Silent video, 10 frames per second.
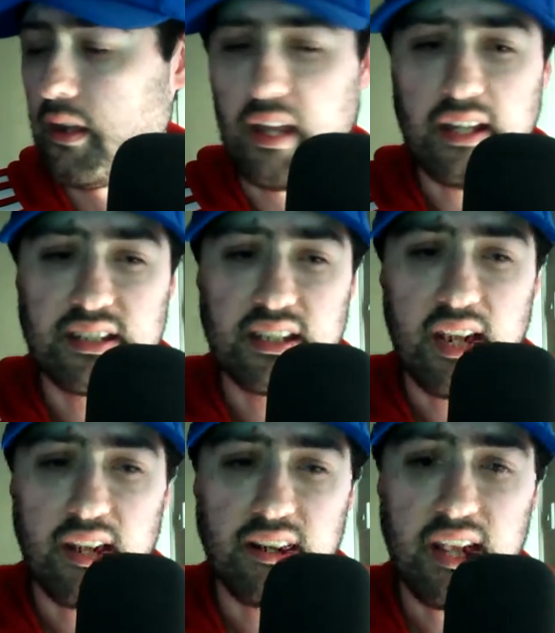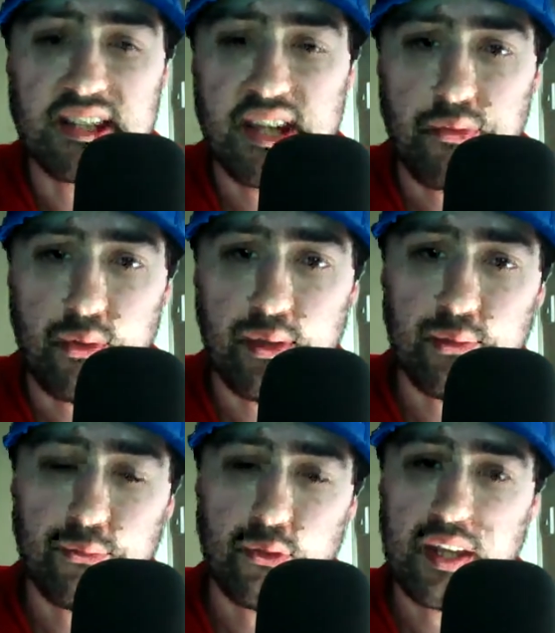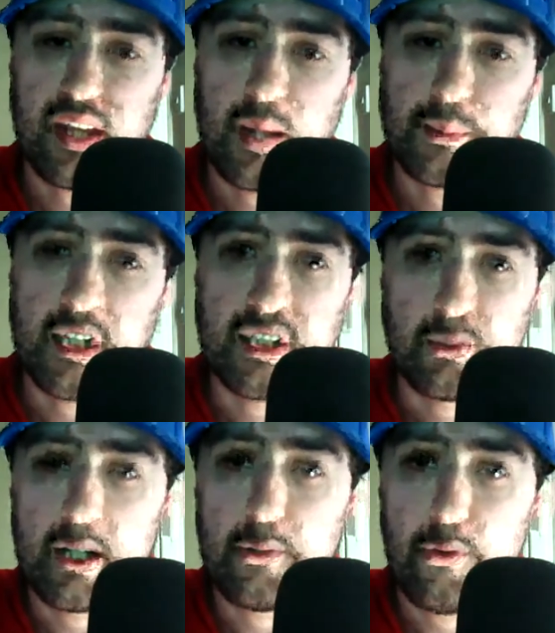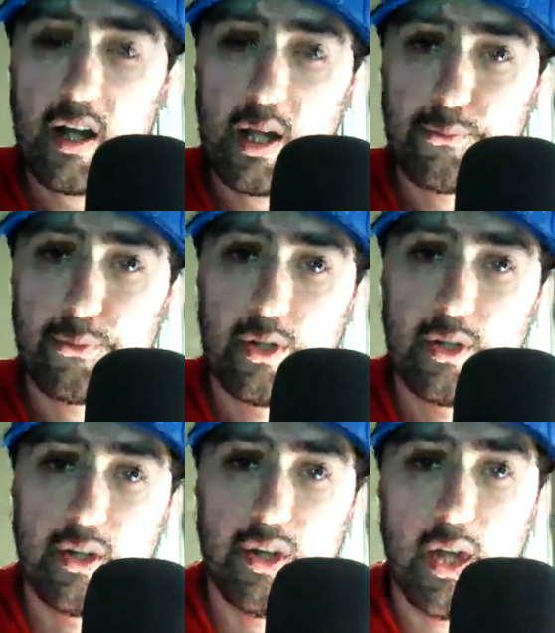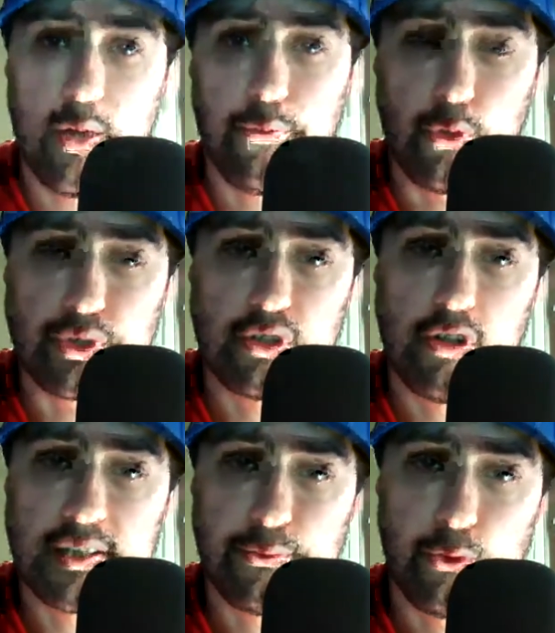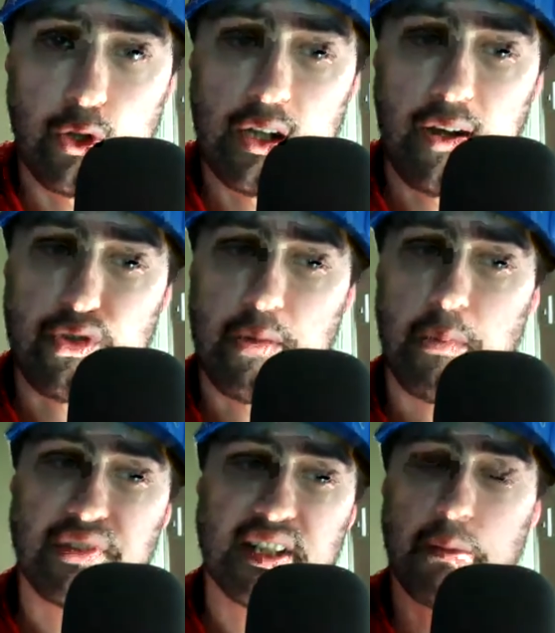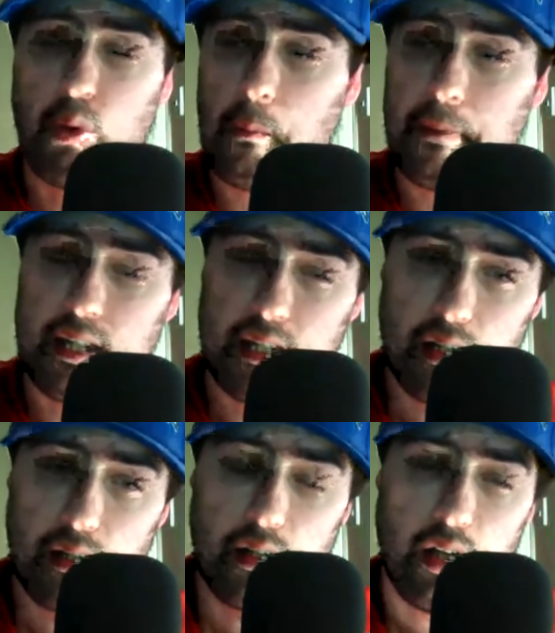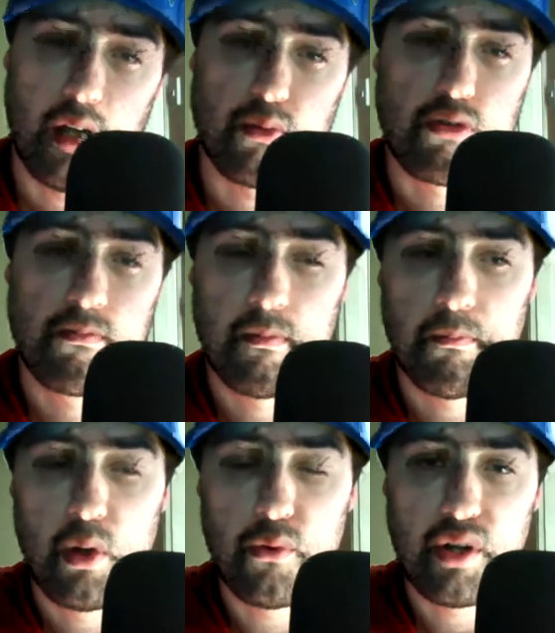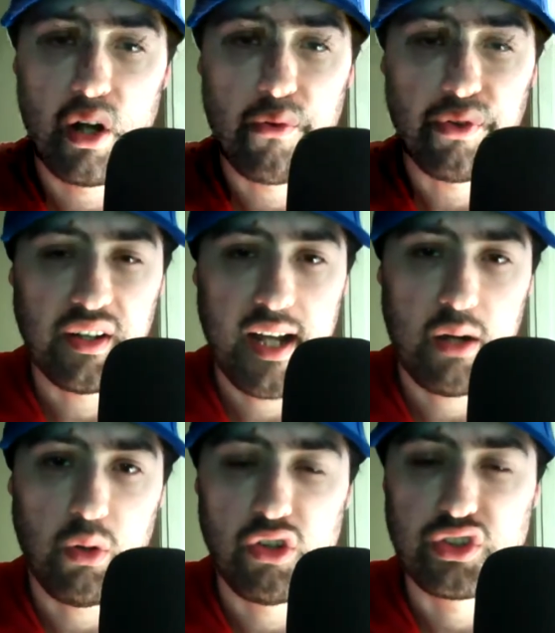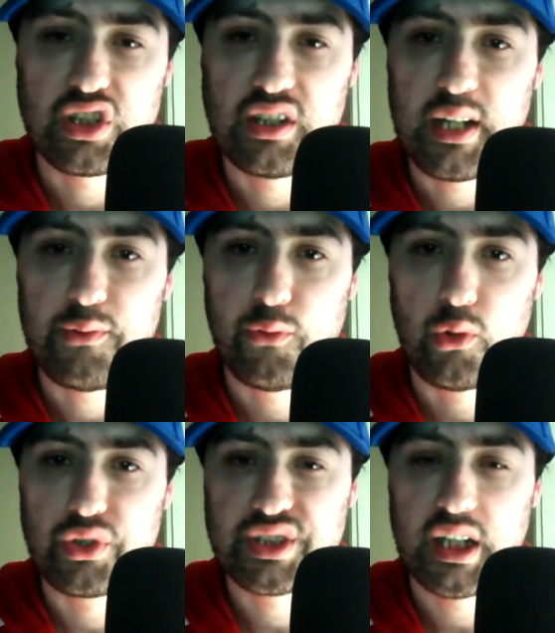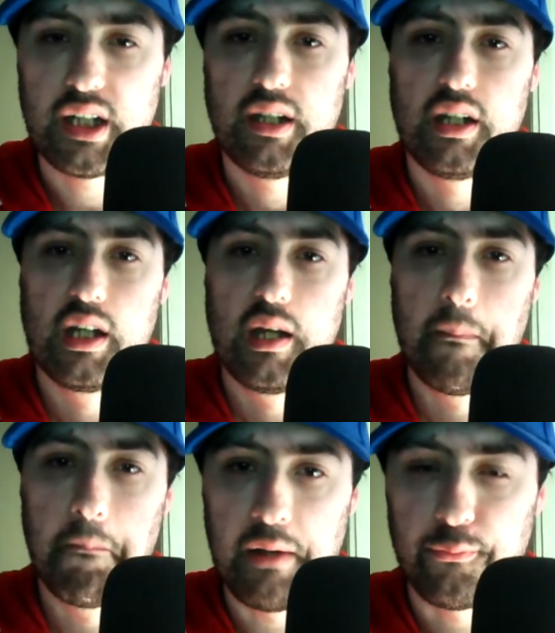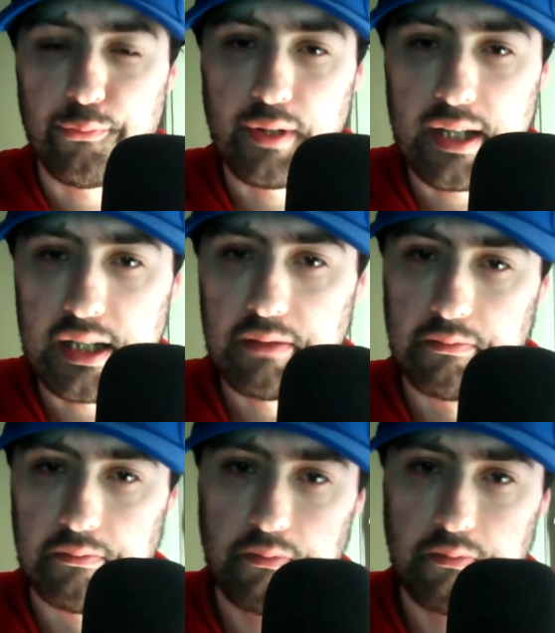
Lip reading: Okay, so that is everything for the update 25 Forza Horizon 4 live stream. Obviously, they will be moving over now onto the Forza monthly